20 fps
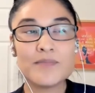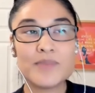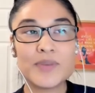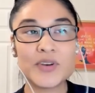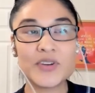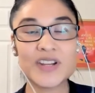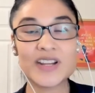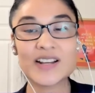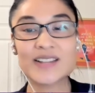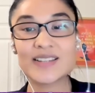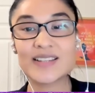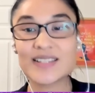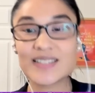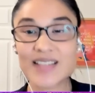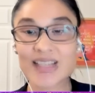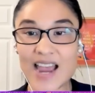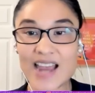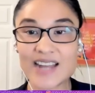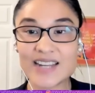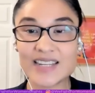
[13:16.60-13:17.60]
building a
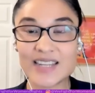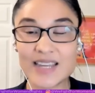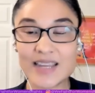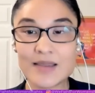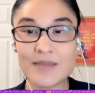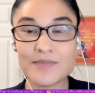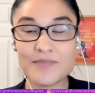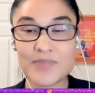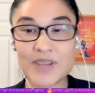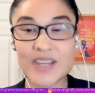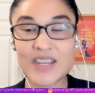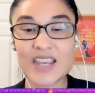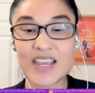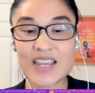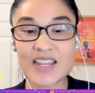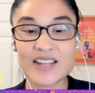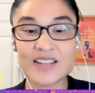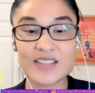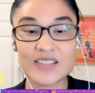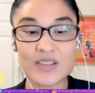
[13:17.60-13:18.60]
society
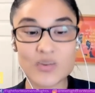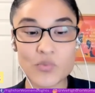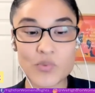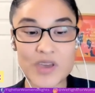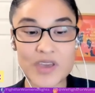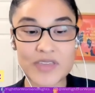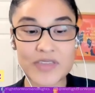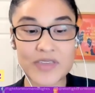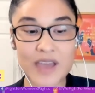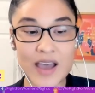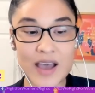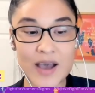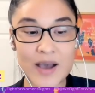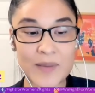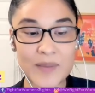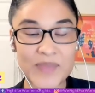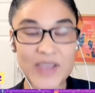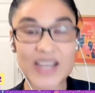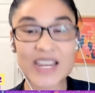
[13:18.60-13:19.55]
begins with um,